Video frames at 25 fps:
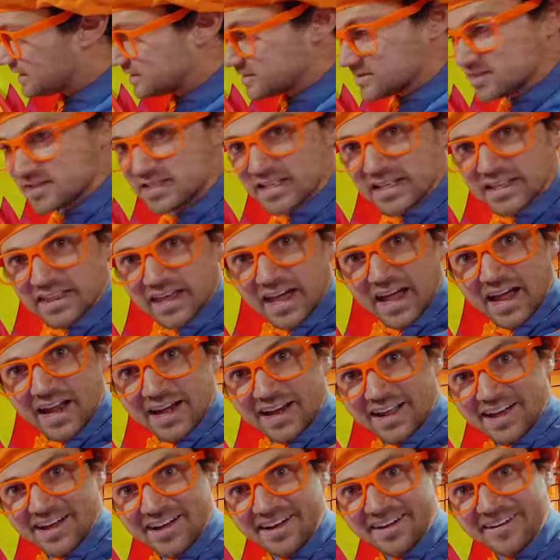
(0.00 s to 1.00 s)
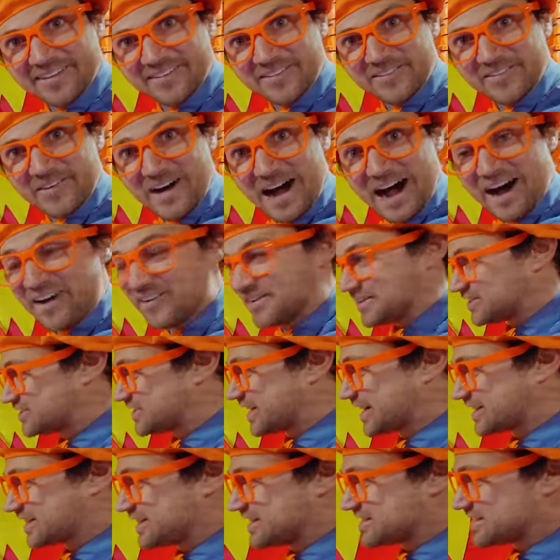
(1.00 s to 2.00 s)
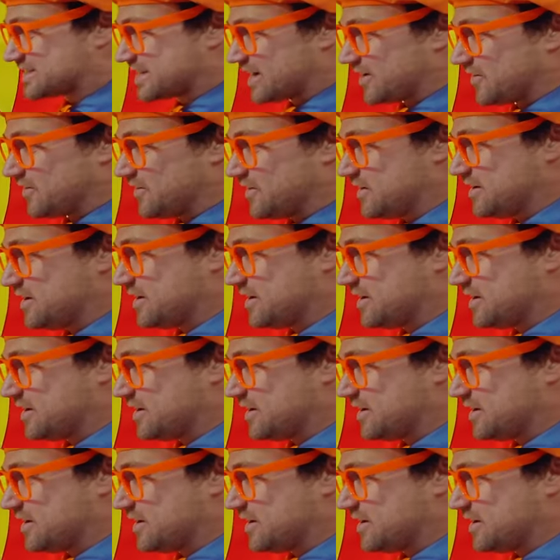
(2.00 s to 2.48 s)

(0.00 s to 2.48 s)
do you see that? Wow, and check this out.